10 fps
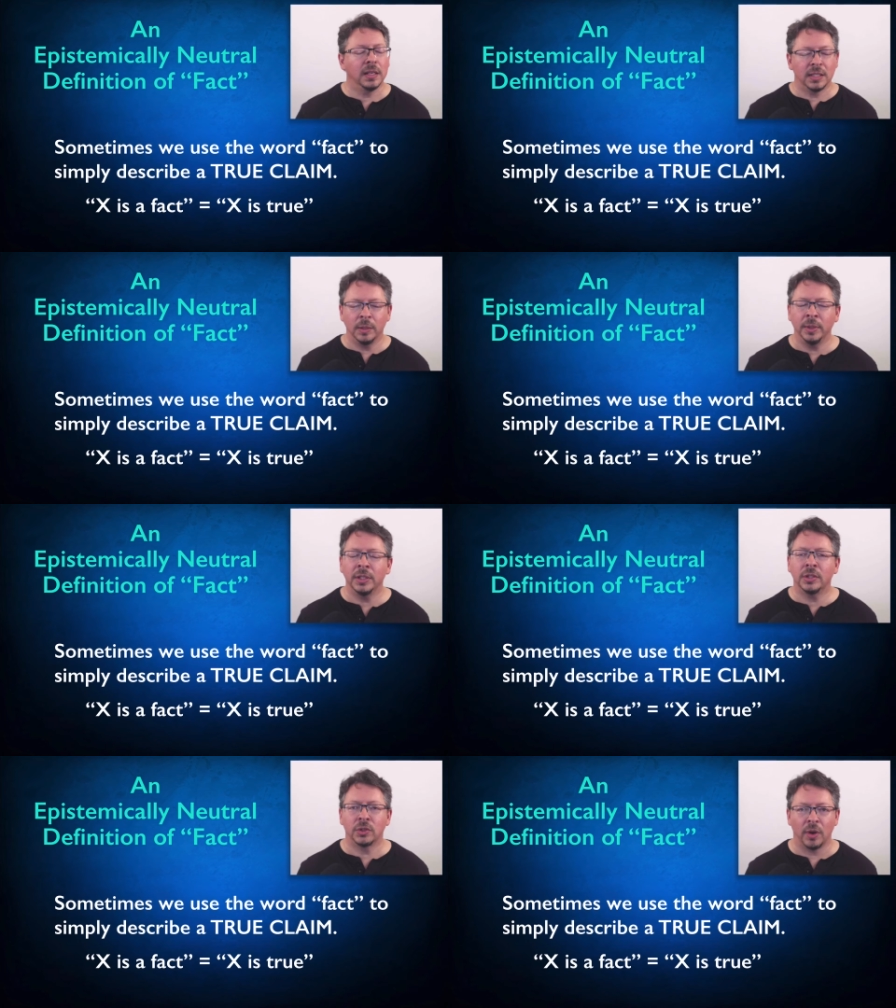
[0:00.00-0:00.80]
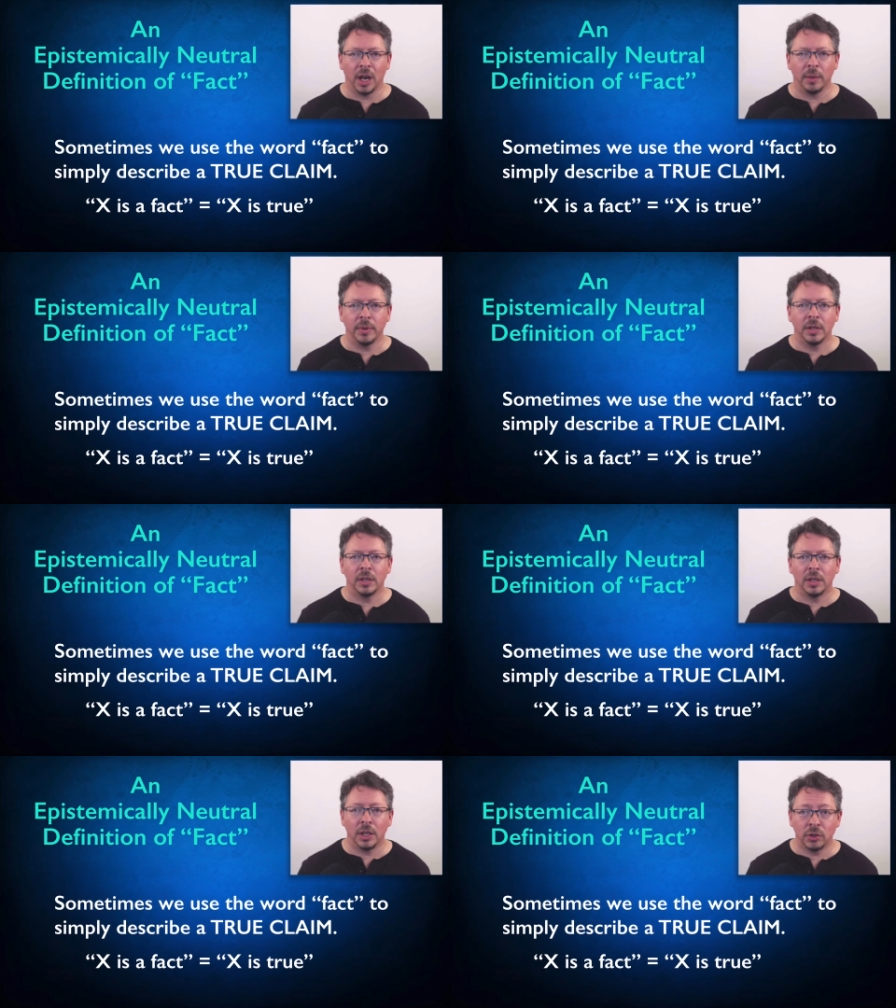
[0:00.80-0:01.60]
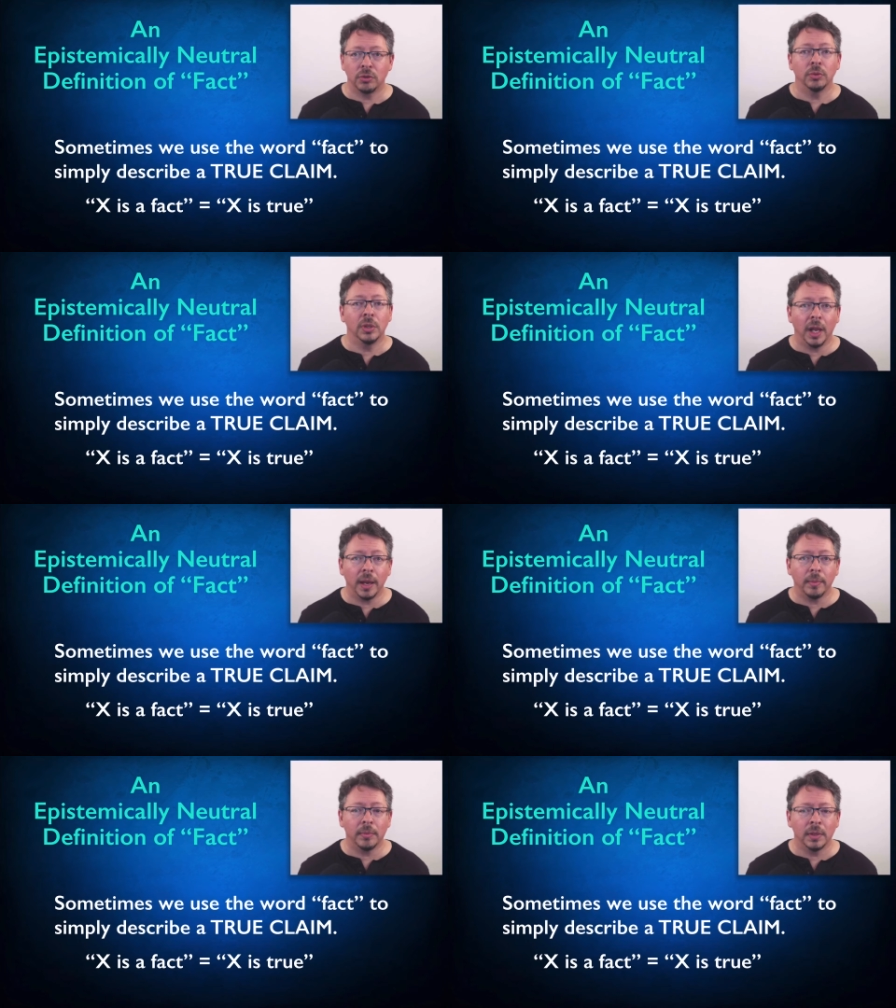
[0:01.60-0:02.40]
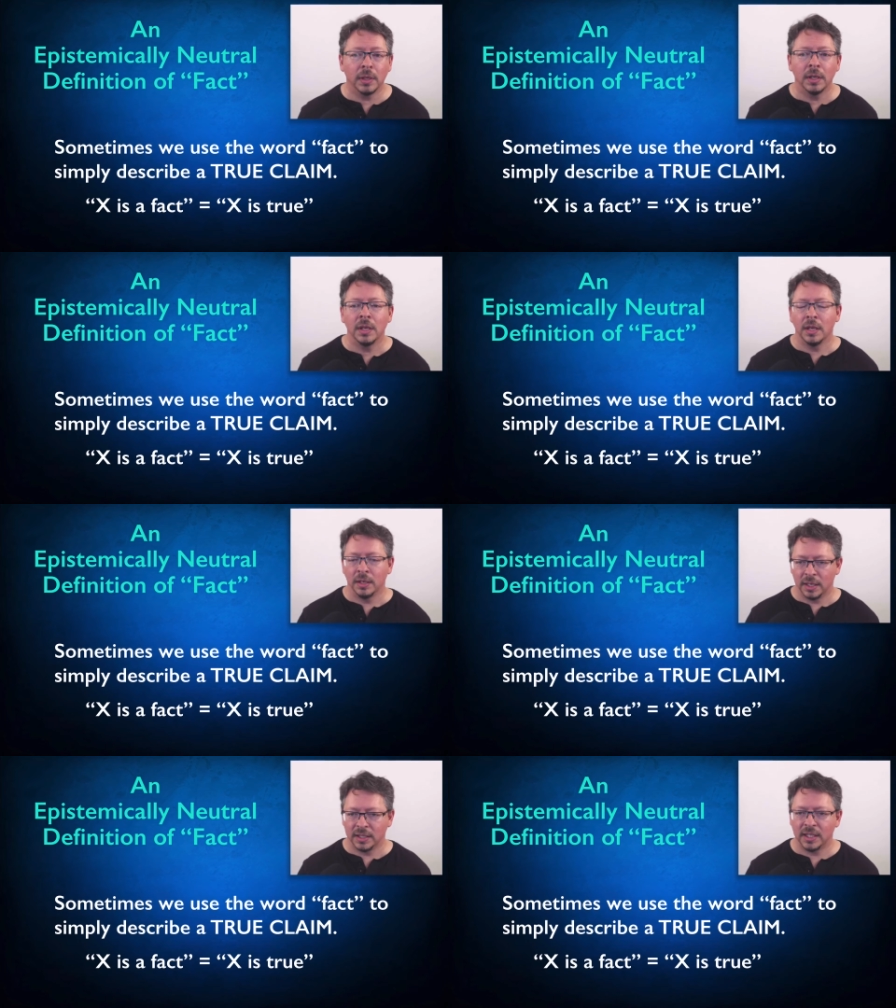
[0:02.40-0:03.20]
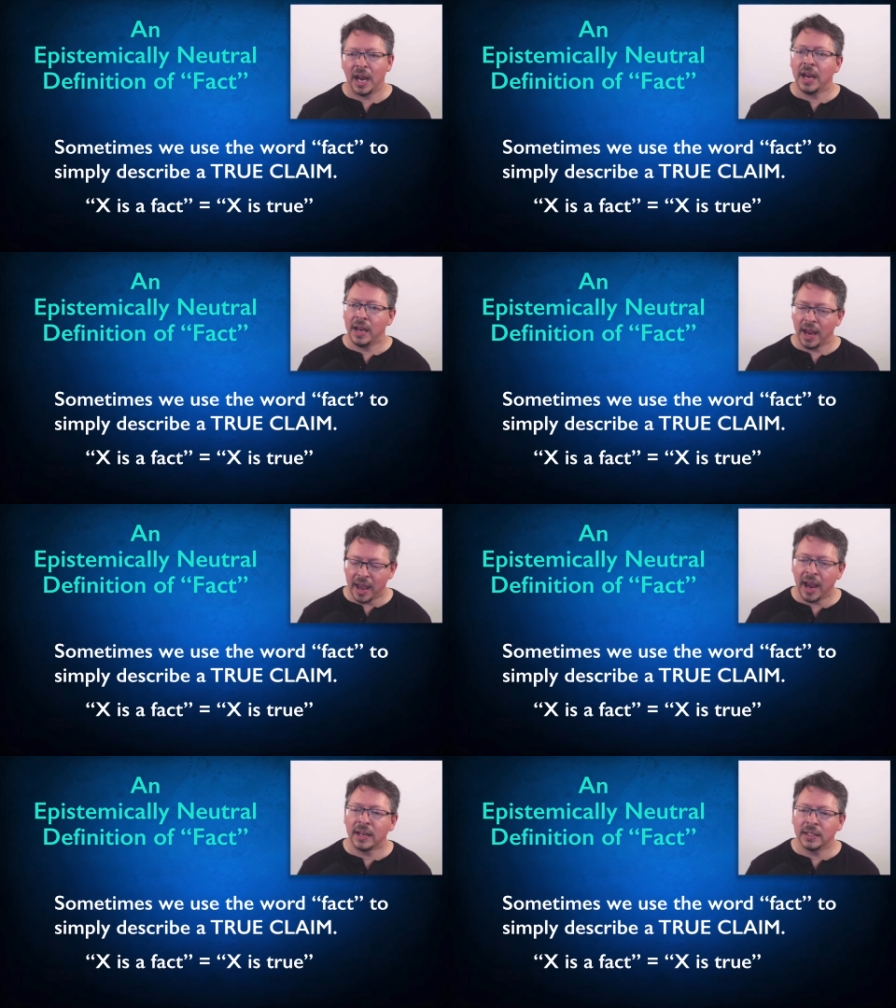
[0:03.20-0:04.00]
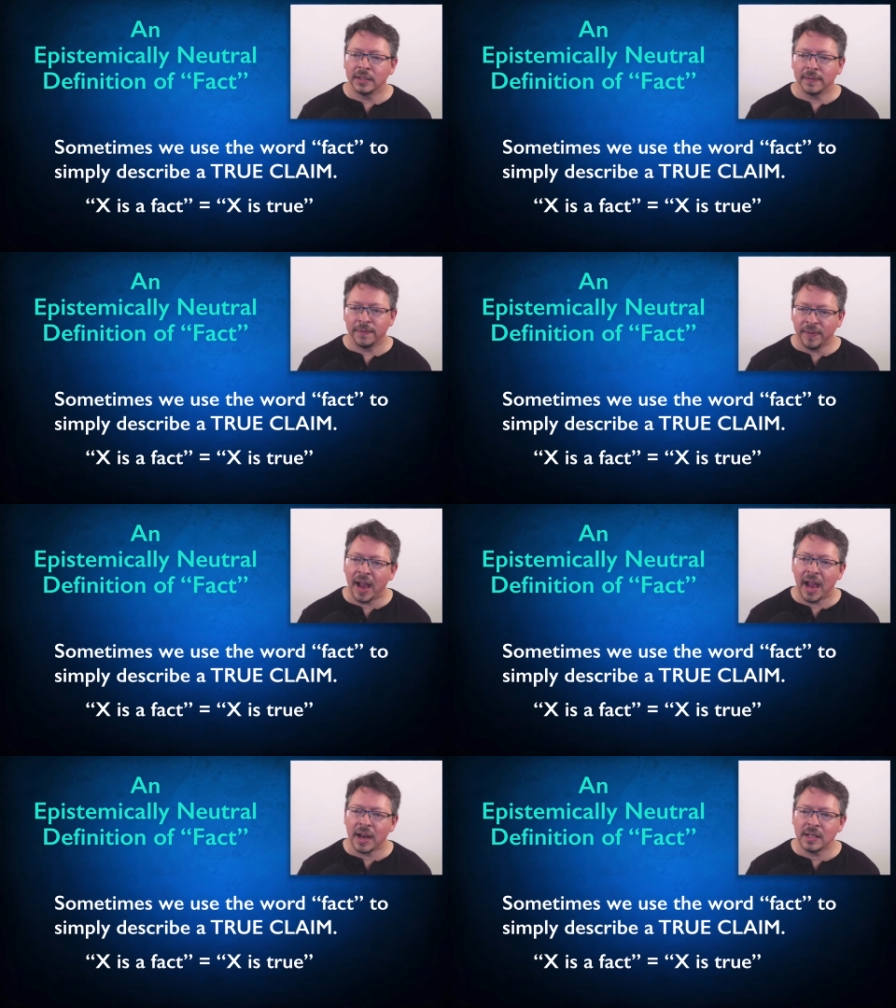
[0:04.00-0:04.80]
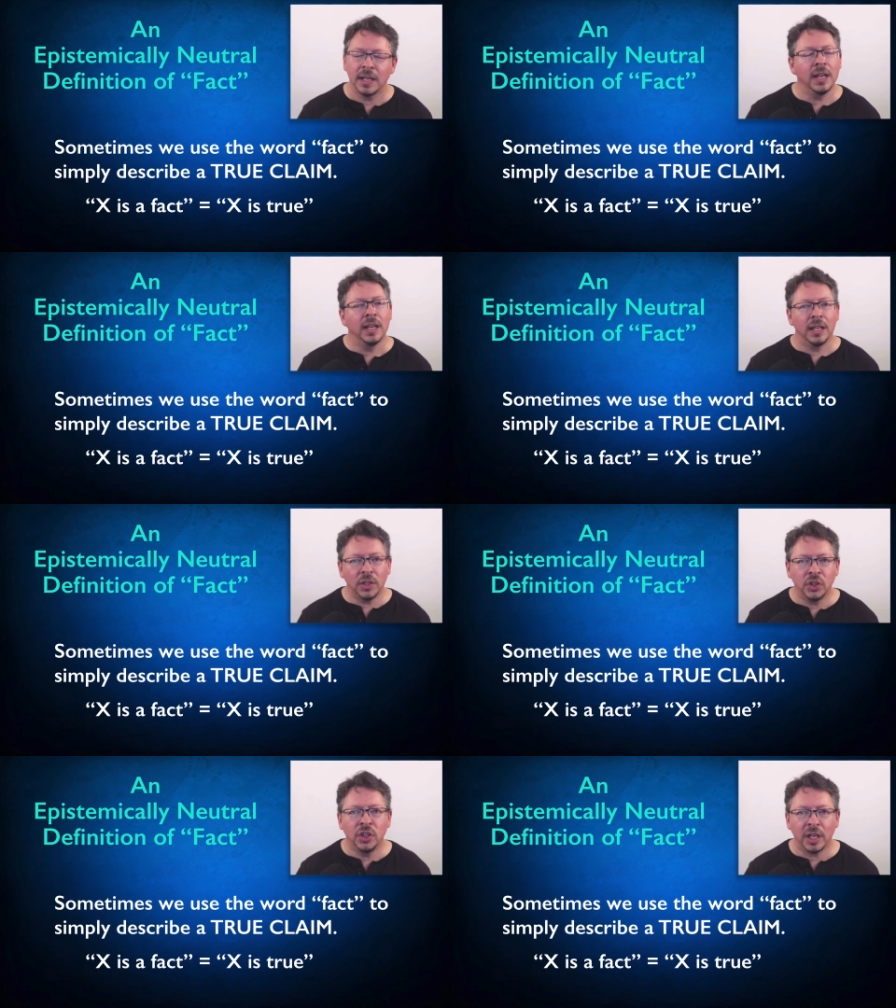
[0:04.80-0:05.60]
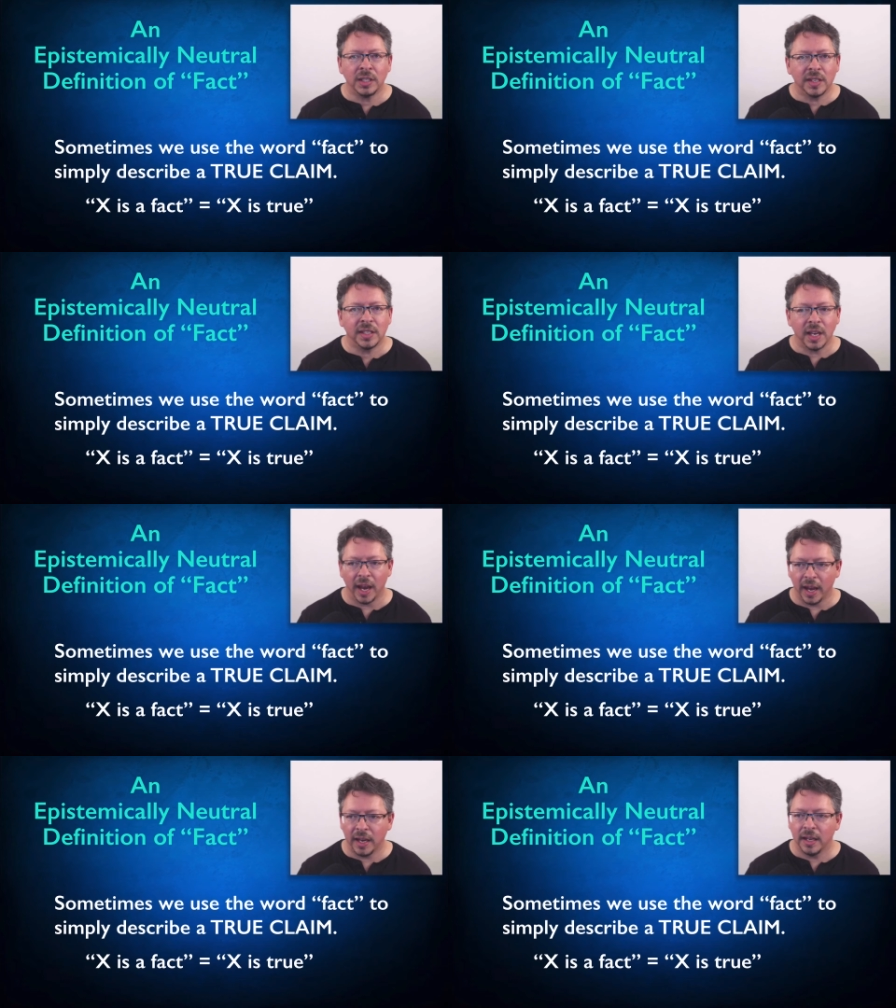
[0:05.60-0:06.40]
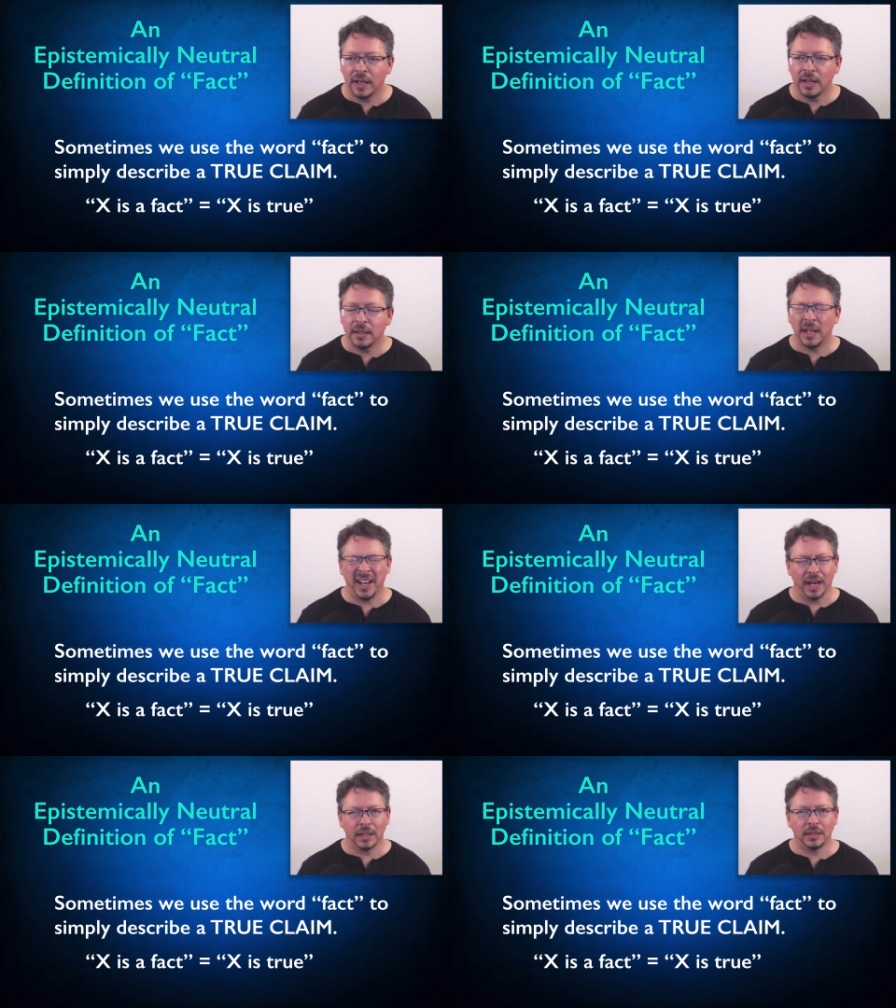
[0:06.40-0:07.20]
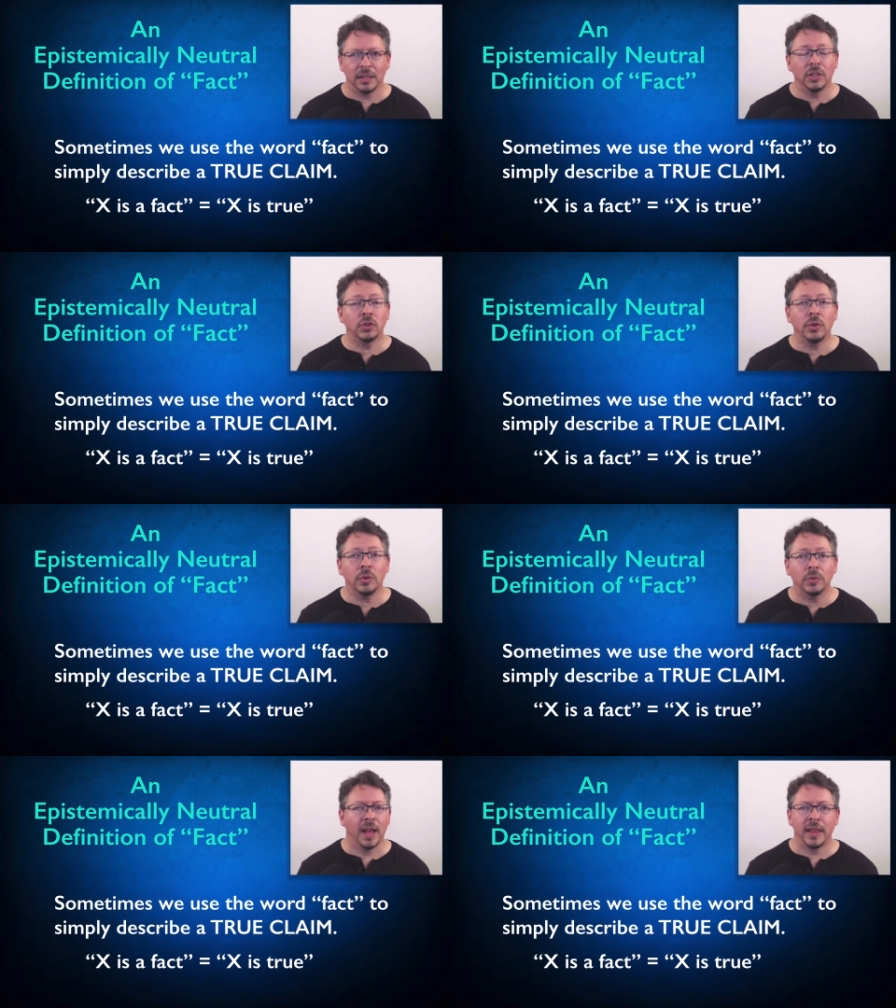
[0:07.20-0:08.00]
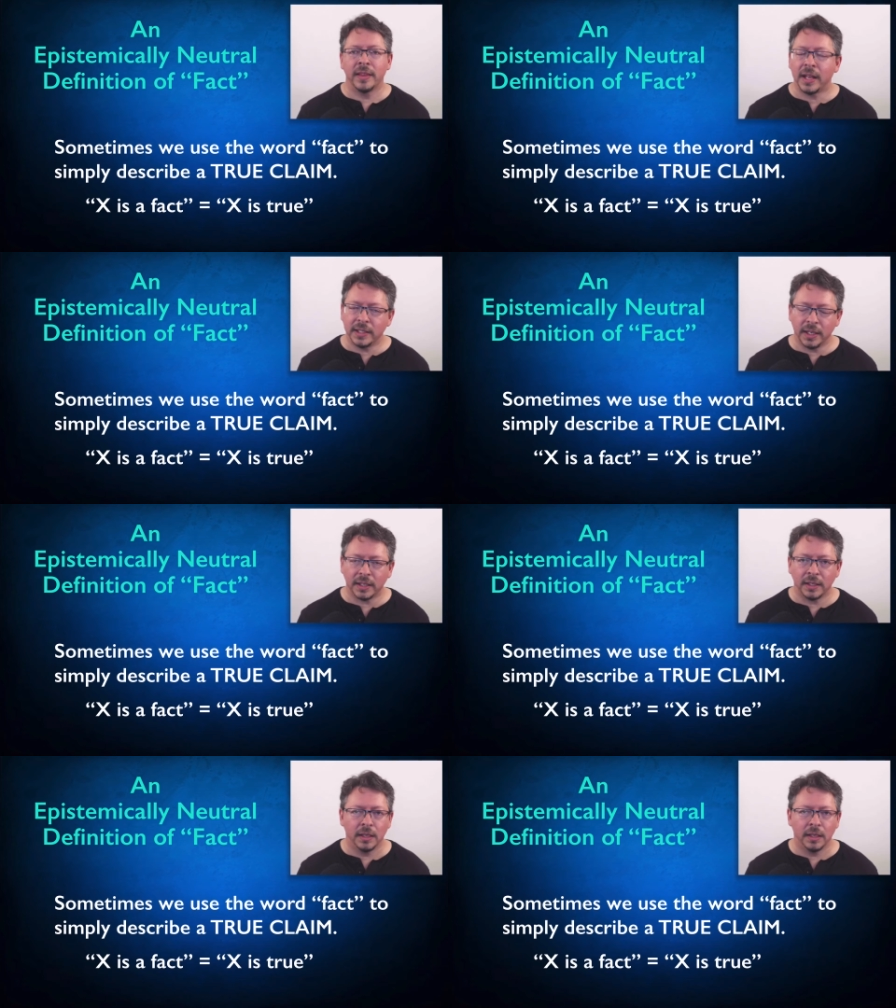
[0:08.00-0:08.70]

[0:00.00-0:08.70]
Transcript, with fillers: to simply describe a true claim. To say X is a fact is just to say that X is true. That's it.